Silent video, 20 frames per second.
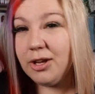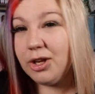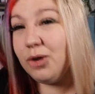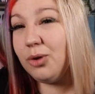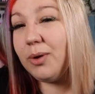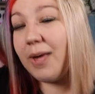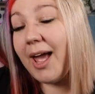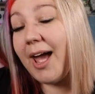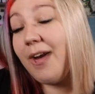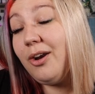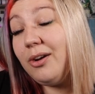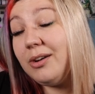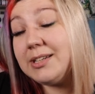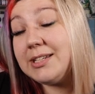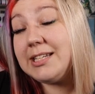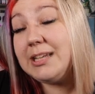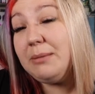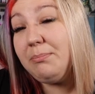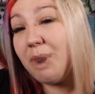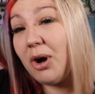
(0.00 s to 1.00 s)
you cannot
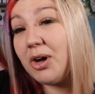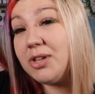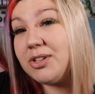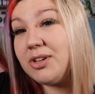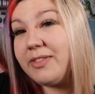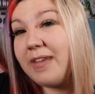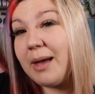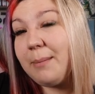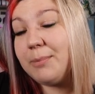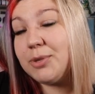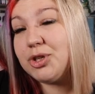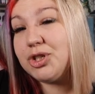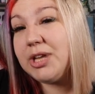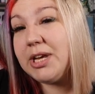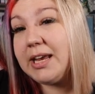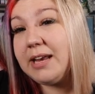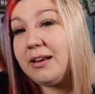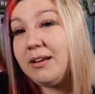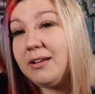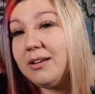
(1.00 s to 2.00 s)
deboss on that
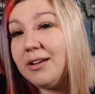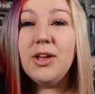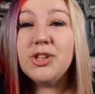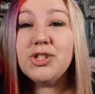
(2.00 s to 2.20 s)
machine,